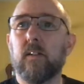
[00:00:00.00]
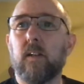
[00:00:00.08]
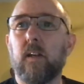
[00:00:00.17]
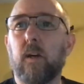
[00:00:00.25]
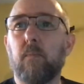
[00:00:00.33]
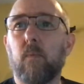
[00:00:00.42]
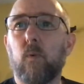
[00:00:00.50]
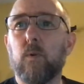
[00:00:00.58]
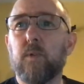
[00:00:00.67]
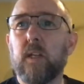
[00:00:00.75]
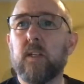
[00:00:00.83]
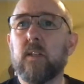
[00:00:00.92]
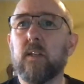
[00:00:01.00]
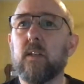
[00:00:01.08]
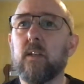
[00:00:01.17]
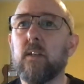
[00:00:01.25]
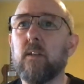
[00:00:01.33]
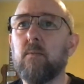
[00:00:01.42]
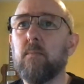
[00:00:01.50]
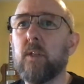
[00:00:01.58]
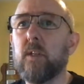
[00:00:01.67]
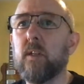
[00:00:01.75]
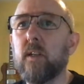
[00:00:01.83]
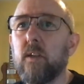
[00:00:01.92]
Yeah, what was that
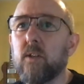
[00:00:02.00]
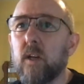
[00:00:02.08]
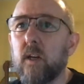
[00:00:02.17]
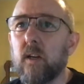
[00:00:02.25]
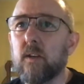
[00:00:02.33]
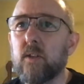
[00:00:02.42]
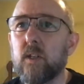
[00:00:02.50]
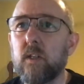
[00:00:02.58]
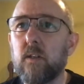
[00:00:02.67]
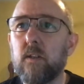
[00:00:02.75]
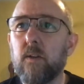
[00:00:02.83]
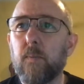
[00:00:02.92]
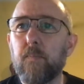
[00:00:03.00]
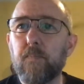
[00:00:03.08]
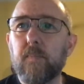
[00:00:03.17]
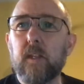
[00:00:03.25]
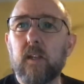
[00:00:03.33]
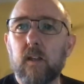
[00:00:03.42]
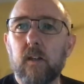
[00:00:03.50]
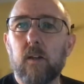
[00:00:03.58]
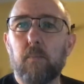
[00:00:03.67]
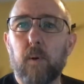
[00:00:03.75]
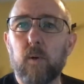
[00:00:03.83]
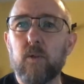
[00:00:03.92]
missing link you're saying? I see
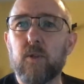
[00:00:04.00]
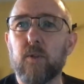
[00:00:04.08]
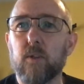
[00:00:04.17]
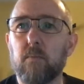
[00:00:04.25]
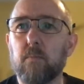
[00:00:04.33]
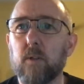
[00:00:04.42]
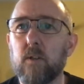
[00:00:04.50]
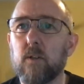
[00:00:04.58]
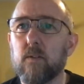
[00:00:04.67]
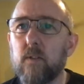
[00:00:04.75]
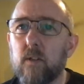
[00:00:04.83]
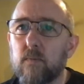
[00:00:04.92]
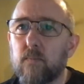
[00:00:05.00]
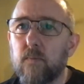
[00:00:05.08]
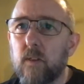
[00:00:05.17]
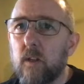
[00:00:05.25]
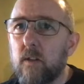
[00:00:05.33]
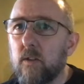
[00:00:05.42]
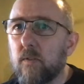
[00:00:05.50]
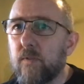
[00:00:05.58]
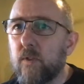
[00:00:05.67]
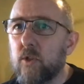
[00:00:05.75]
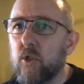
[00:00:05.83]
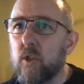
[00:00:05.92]
a point to them, but your
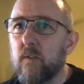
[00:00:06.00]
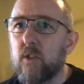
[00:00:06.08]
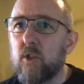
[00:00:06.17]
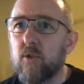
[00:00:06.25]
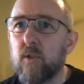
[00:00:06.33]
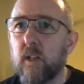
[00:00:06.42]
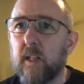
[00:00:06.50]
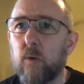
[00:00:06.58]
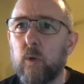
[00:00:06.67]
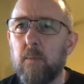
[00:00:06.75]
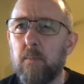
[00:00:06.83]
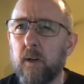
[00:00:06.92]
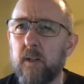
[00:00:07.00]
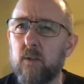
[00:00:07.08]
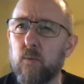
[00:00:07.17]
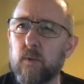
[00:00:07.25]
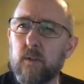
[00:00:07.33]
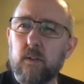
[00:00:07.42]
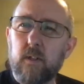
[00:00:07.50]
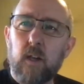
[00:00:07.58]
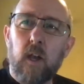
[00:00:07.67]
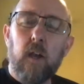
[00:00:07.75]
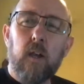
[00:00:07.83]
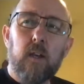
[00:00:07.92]
first service doesn't allow e-bikes. What,
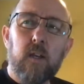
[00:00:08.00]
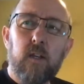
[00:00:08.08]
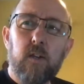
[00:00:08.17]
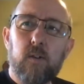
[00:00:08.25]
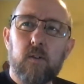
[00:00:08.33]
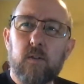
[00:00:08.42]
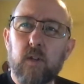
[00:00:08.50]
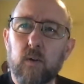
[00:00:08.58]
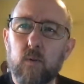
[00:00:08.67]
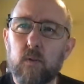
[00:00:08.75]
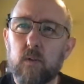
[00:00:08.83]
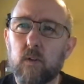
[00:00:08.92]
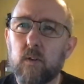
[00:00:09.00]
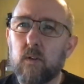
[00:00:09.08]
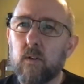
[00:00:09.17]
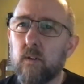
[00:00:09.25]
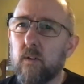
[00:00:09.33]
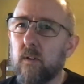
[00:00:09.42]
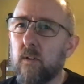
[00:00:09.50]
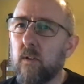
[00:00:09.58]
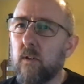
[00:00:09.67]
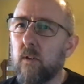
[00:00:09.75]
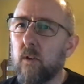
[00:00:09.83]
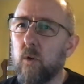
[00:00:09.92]
you don't?
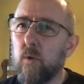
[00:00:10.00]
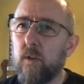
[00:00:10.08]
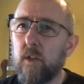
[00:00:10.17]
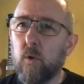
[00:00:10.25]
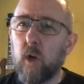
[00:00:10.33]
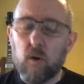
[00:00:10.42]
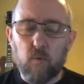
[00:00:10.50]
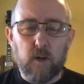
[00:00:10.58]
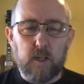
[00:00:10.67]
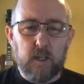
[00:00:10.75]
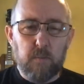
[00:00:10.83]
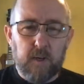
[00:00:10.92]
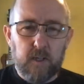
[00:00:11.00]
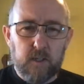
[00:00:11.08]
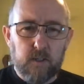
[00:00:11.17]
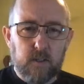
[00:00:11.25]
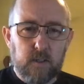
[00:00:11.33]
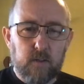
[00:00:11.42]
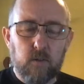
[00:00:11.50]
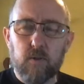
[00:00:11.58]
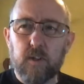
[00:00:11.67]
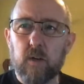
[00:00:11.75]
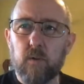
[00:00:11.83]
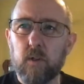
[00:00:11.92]
You can't ride e-bikes in
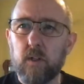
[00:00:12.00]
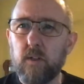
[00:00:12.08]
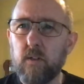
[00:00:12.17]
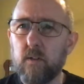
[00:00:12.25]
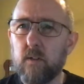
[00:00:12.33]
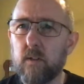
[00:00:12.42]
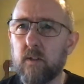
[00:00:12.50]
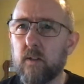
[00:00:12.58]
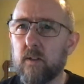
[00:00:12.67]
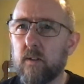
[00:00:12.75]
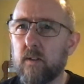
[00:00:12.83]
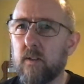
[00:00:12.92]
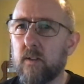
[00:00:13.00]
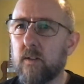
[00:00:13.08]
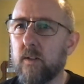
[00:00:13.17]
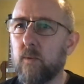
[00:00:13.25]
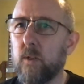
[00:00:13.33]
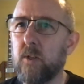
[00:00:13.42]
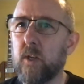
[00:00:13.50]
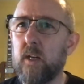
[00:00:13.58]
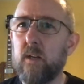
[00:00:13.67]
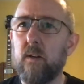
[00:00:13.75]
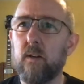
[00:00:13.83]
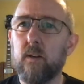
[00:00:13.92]
North Carolina? Is that what you're
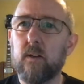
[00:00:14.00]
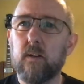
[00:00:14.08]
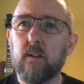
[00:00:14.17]
saying?